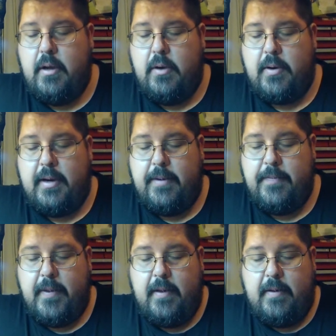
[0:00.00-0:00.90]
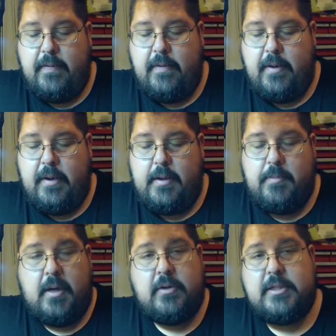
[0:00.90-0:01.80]
Okay, the
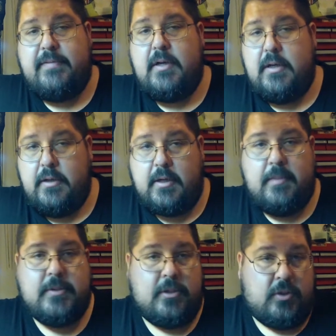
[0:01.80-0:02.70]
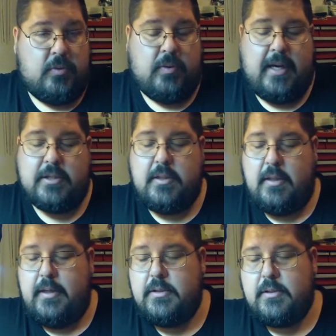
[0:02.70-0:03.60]
Model 700 comes in 2 action
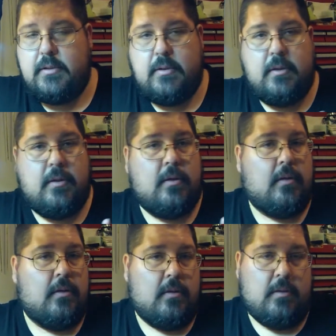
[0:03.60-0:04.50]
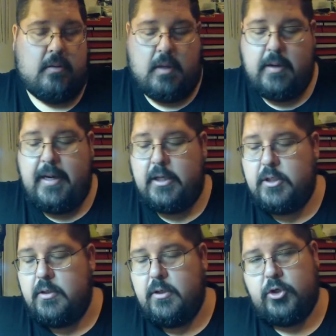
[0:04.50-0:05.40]
lengths, long
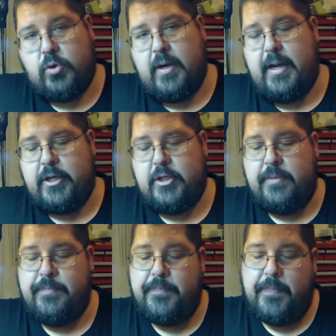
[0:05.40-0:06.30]
action, short action.